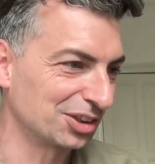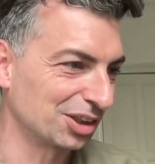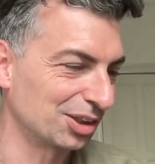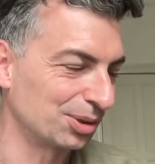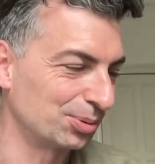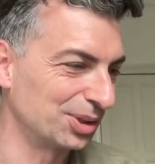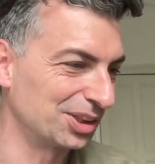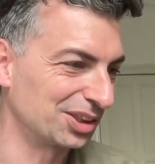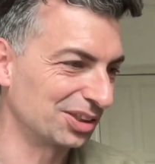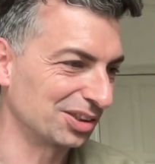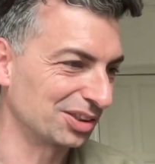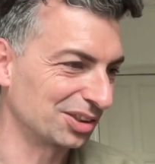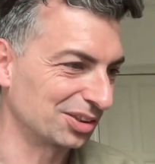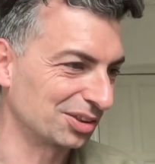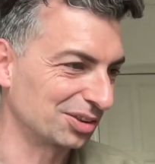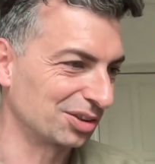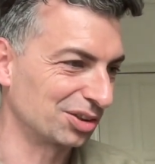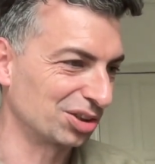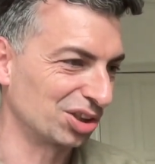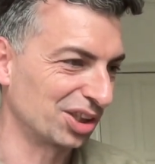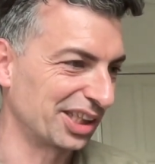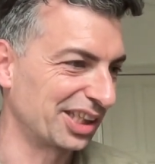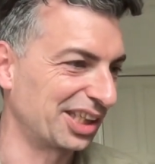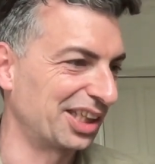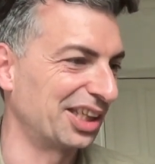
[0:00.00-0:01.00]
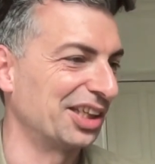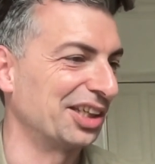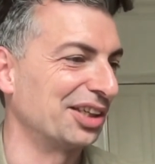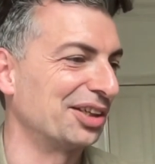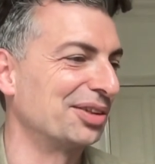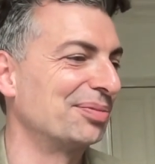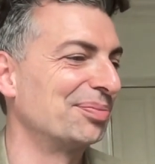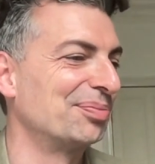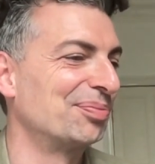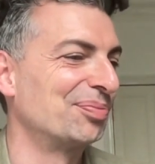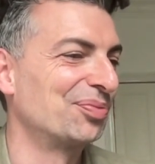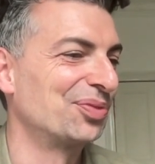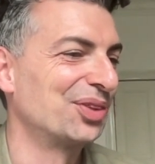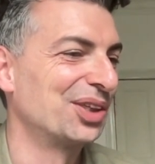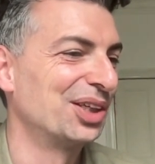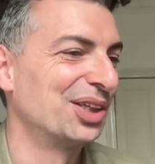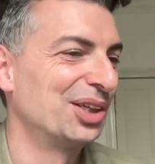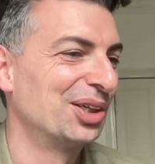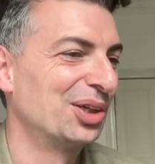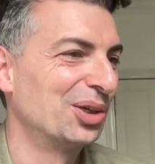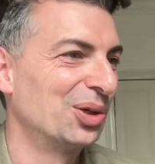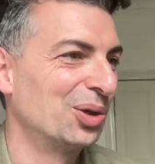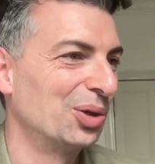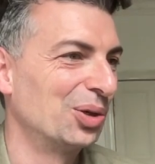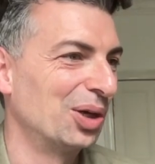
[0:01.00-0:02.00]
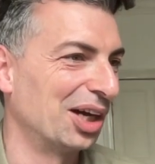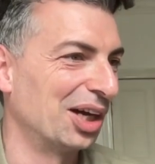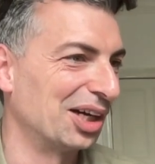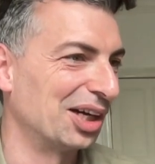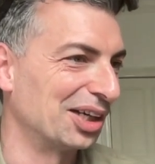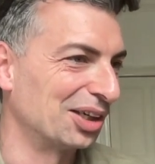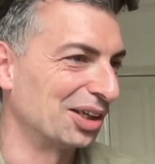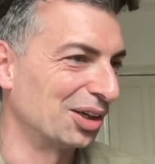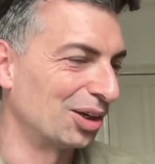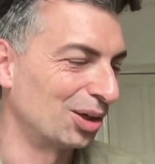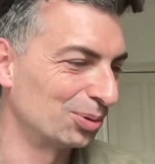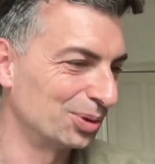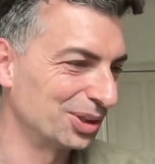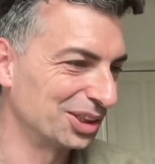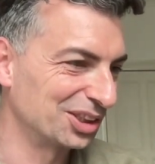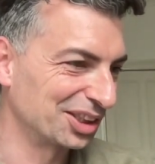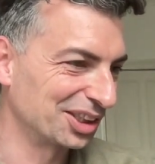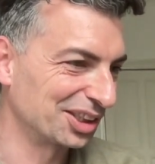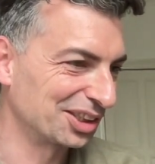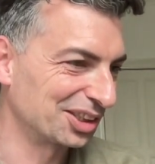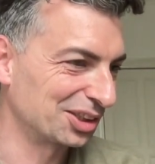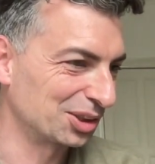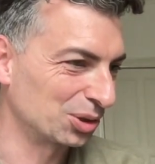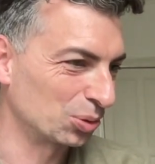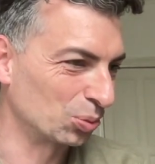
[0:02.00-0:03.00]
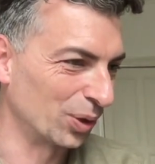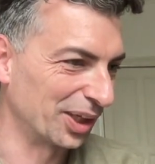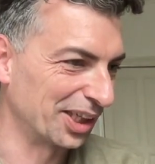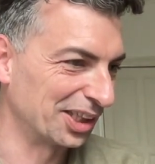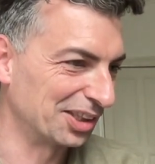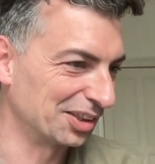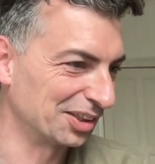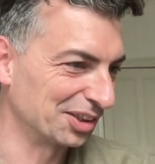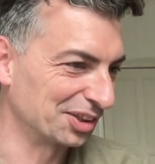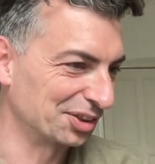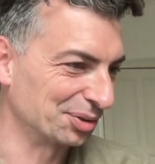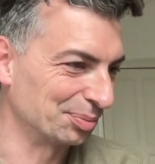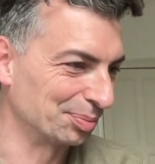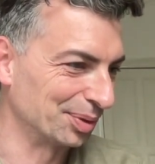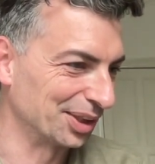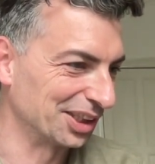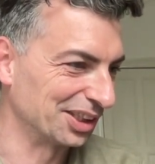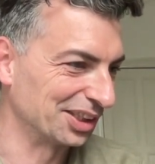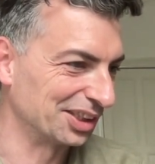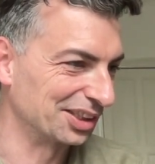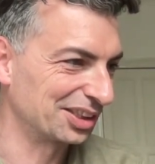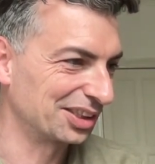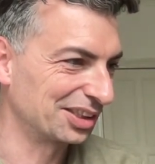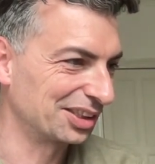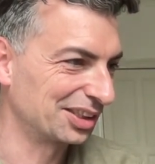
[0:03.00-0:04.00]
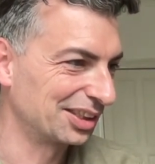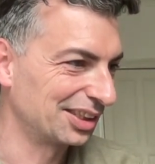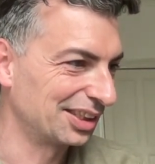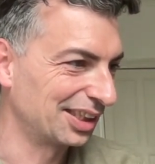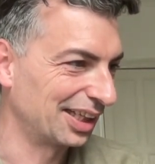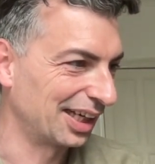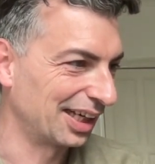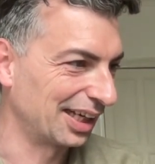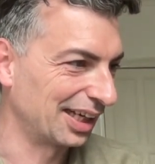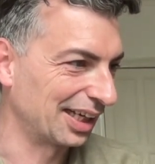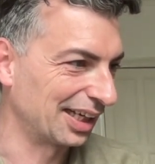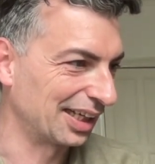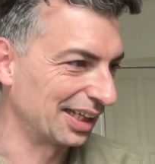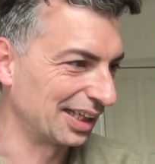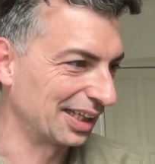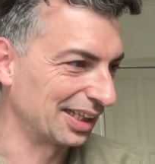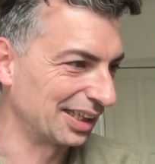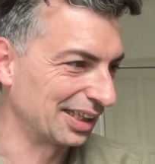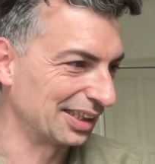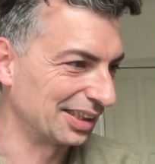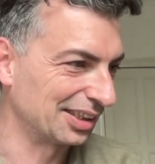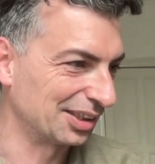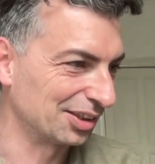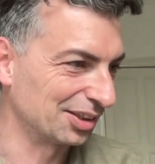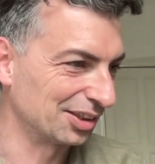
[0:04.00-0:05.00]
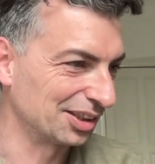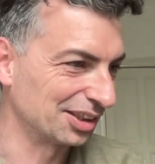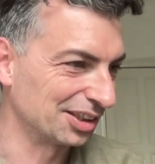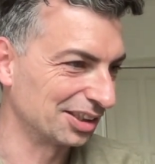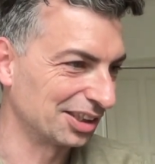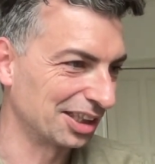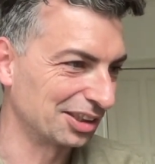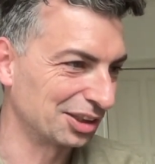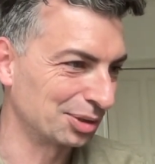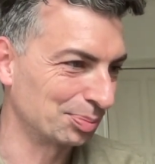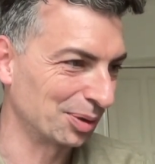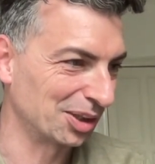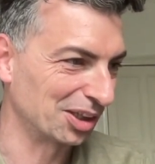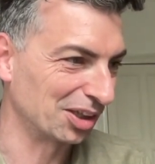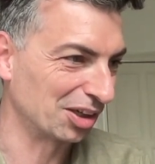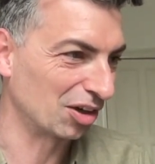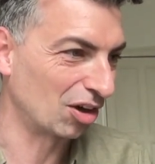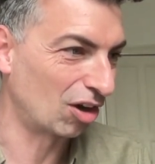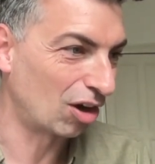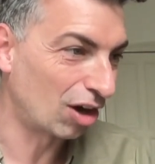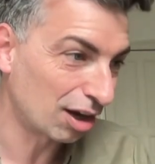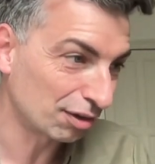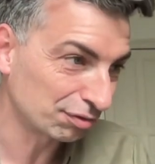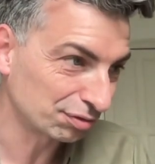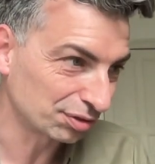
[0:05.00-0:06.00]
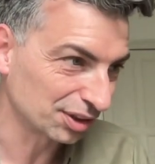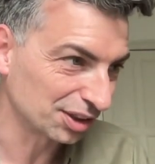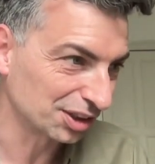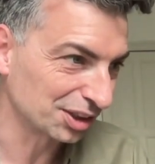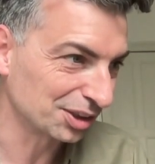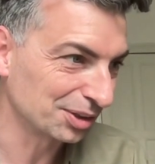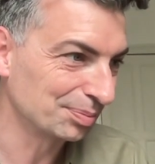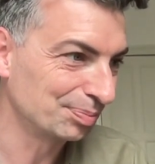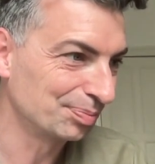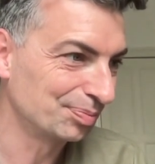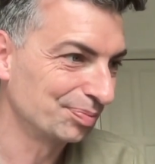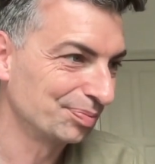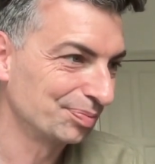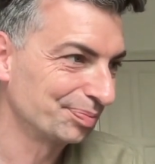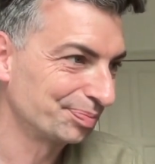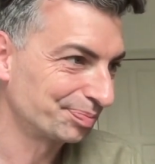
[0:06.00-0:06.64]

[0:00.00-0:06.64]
always a little tricky, uh, always likes to wait a little bit. And there has been an offer.